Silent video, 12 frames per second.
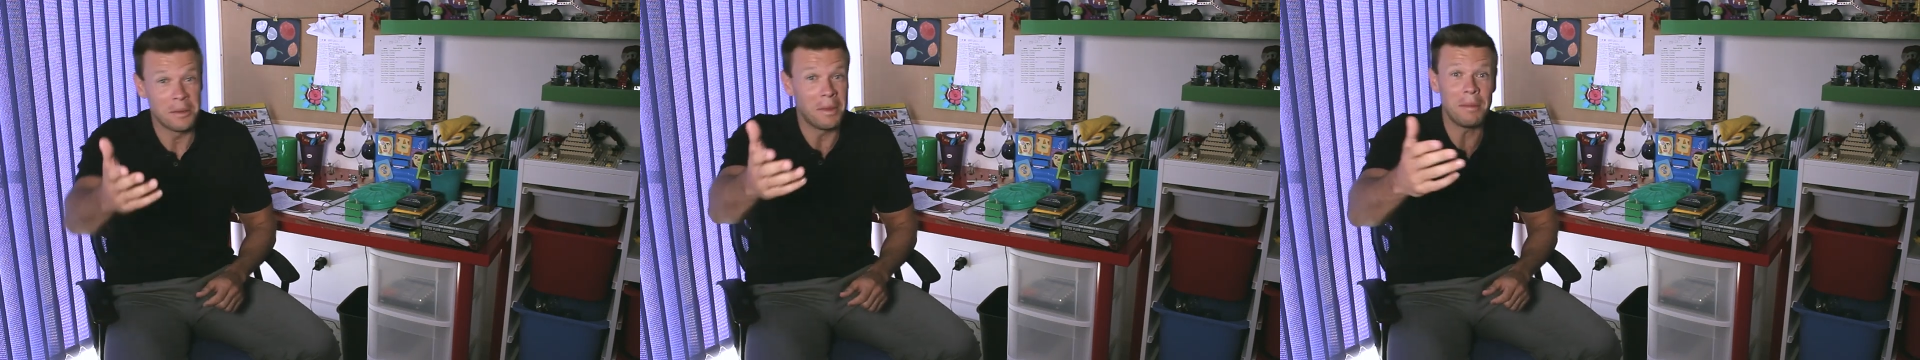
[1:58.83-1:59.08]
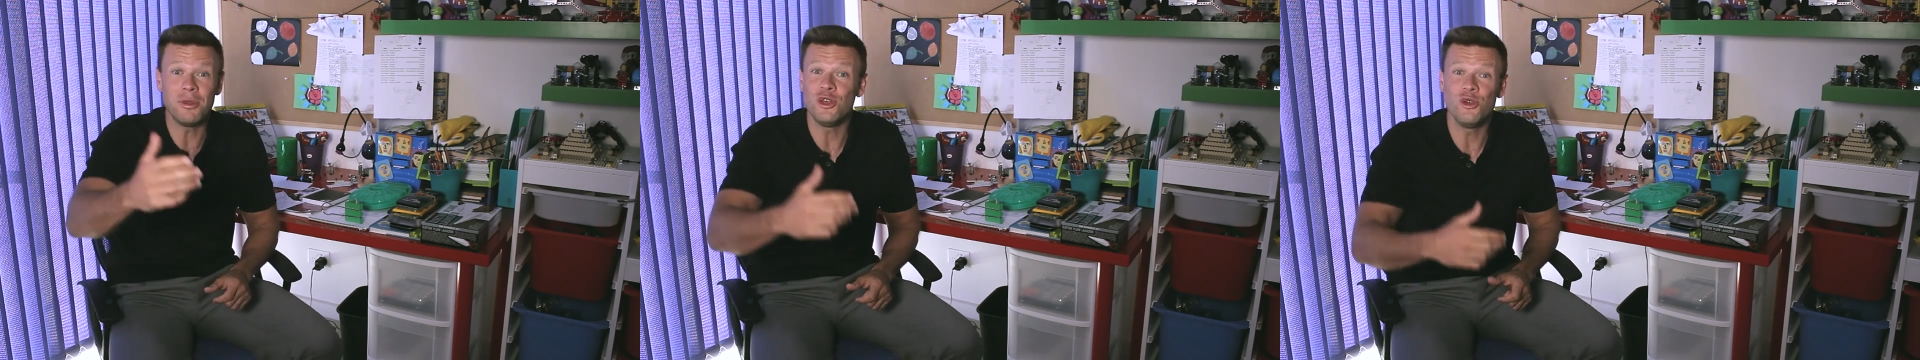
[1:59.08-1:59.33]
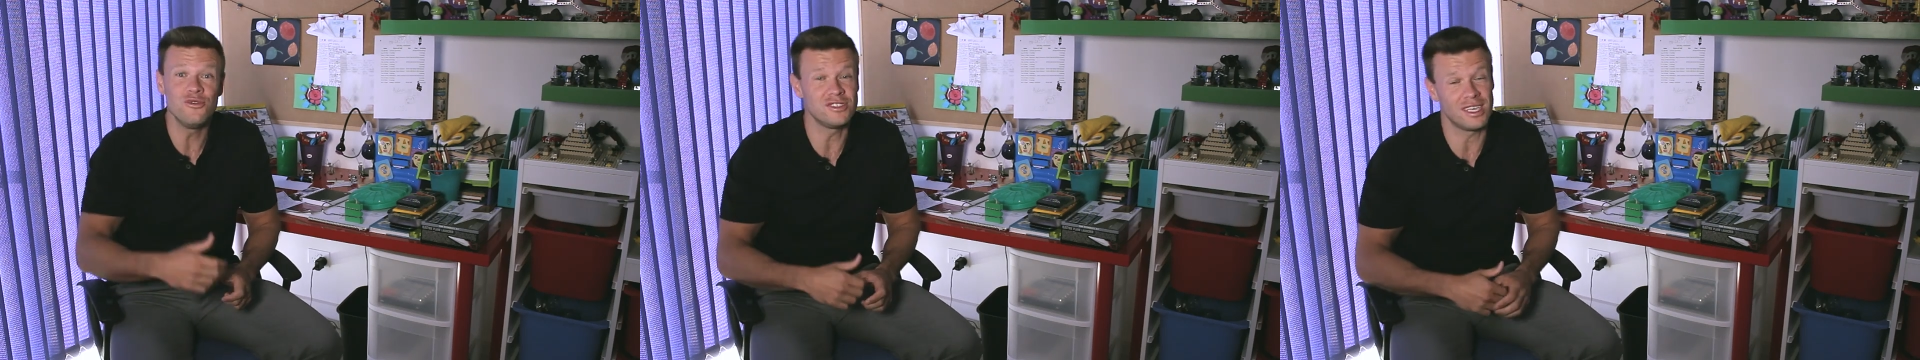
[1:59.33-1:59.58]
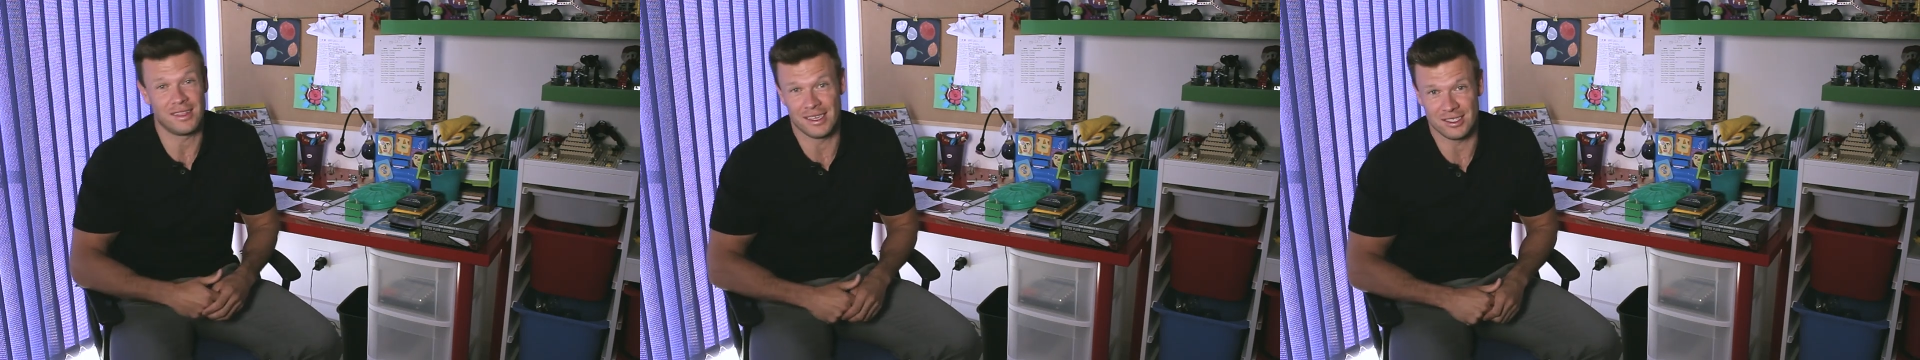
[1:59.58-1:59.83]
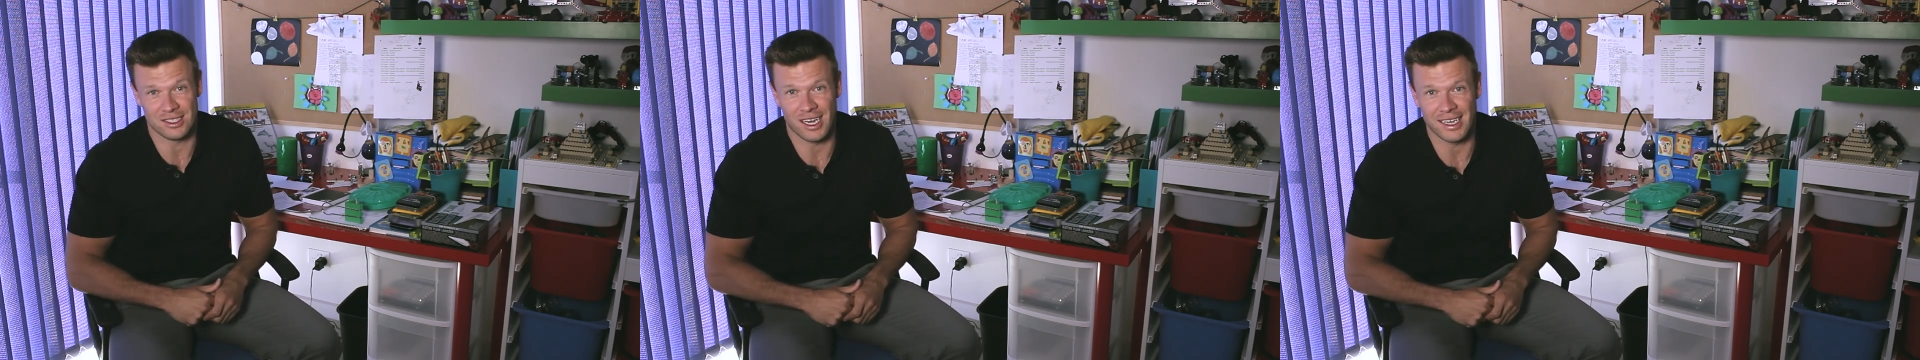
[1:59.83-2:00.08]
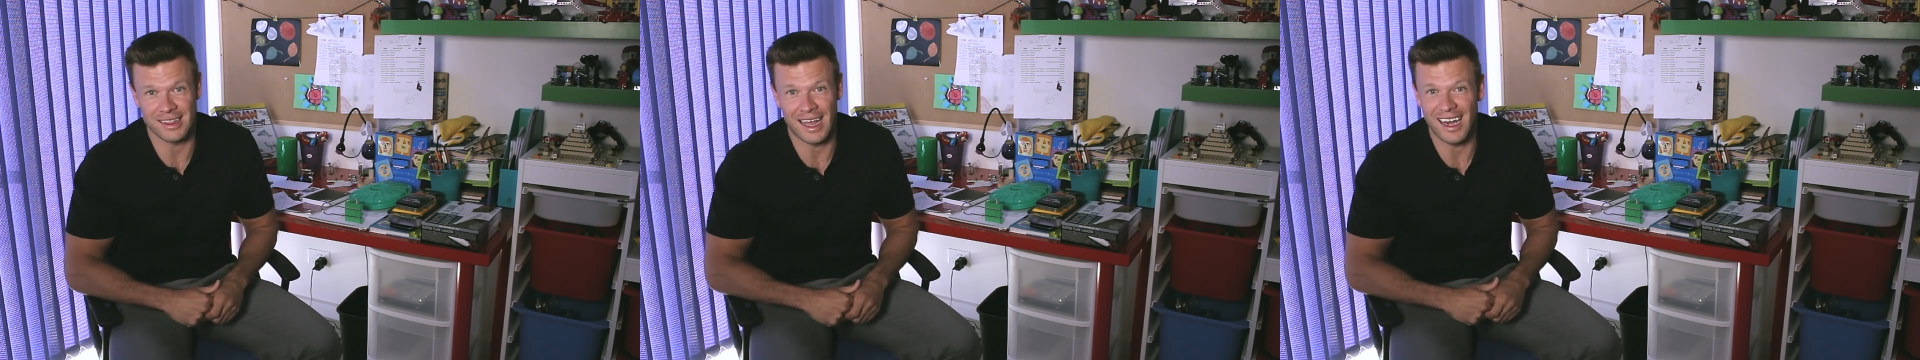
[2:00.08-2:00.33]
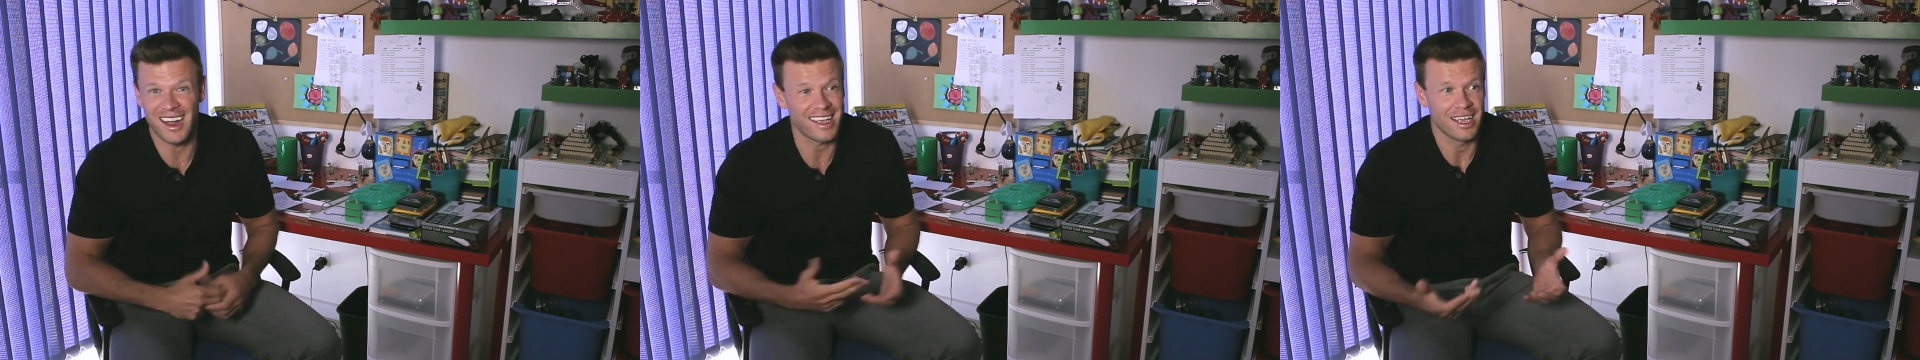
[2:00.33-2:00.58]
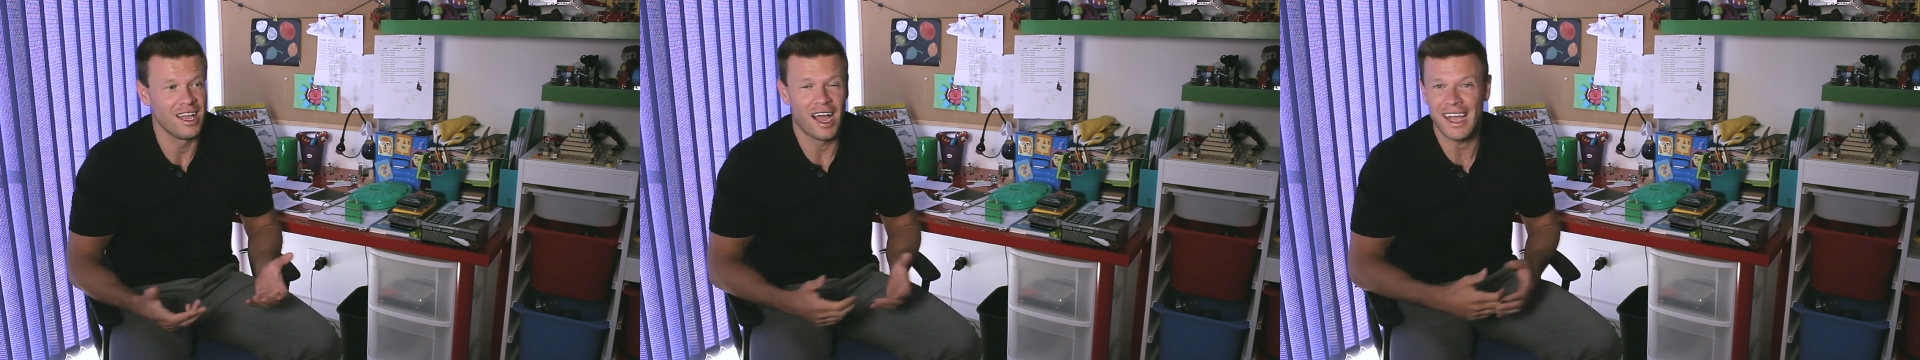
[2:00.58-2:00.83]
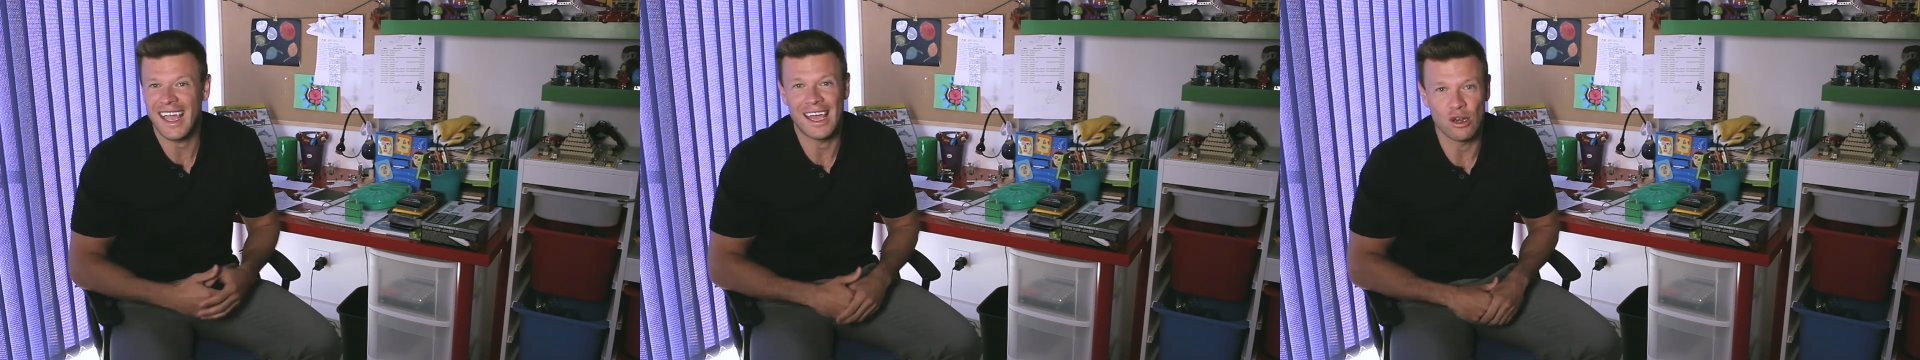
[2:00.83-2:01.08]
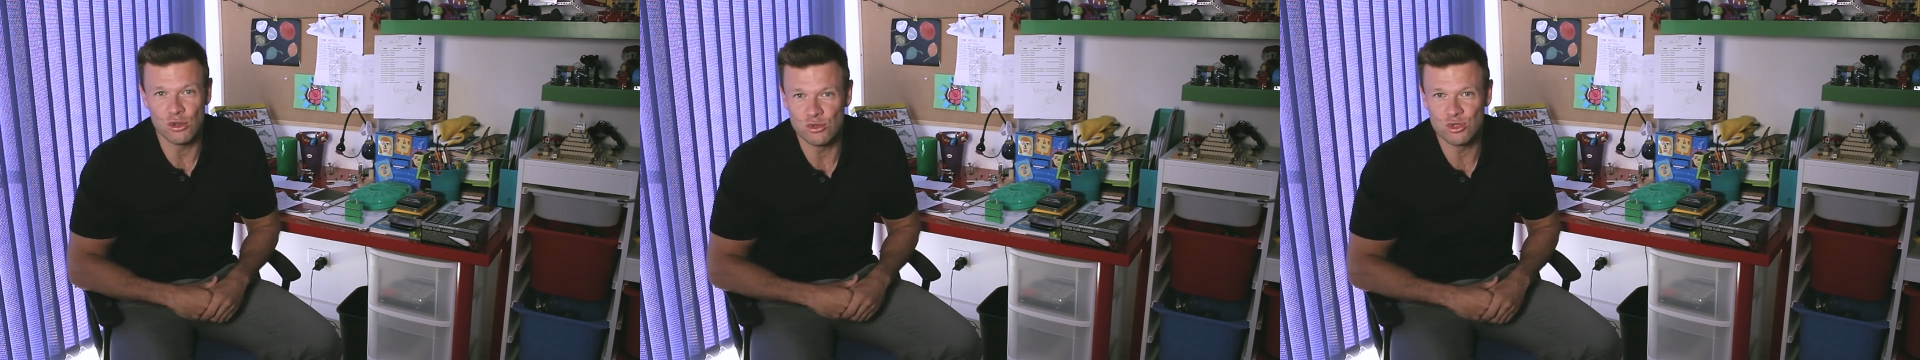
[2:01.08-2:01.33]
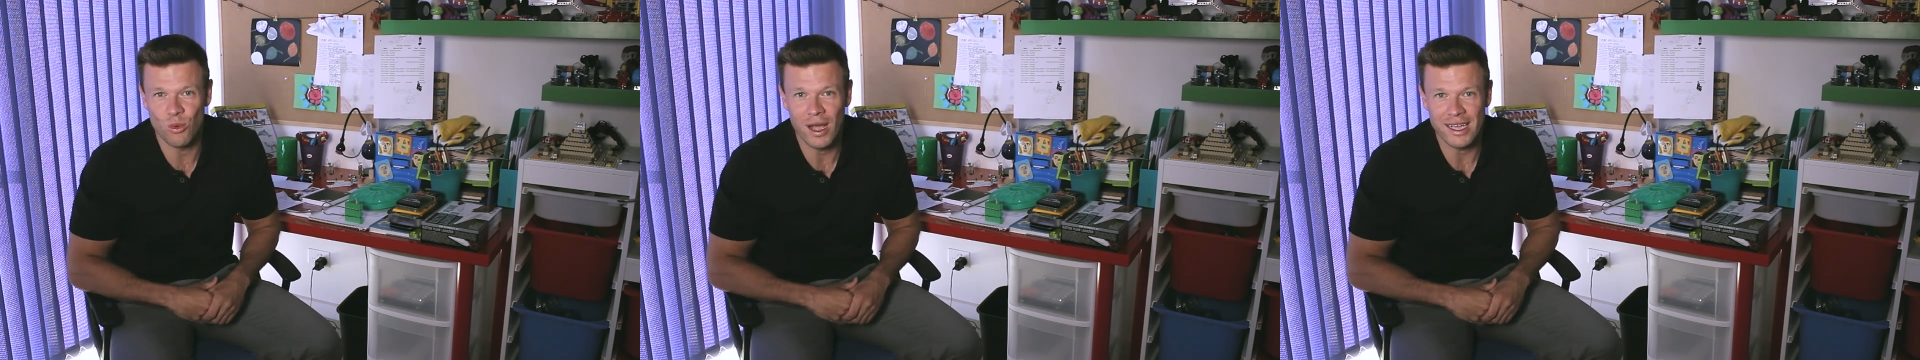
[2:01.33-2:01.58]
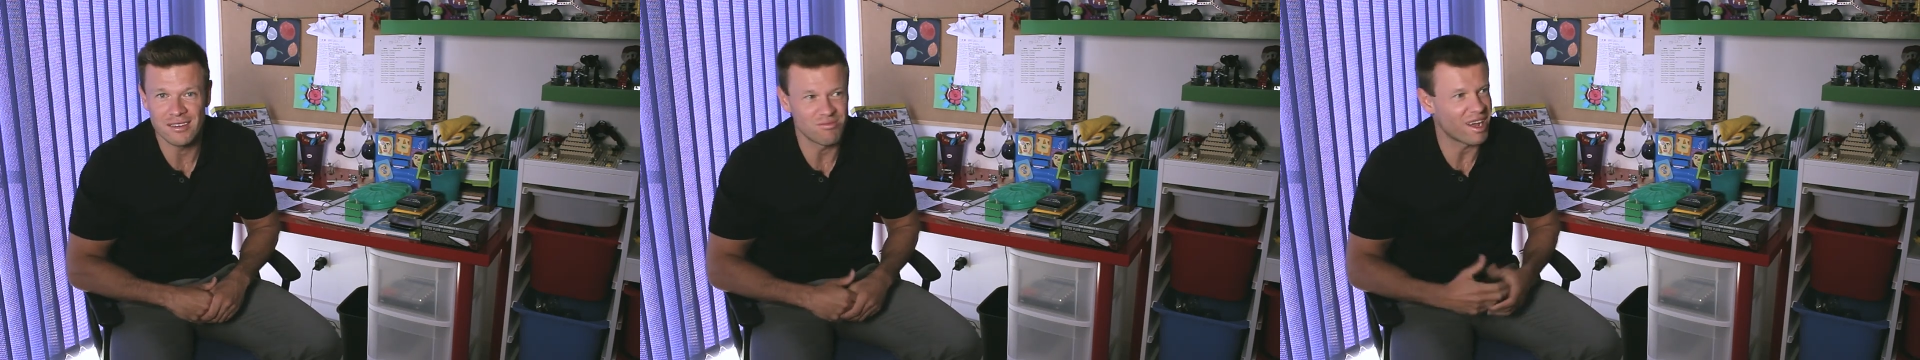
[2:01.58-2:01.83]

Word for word: Maybe you've said things like that. I can't lose weight.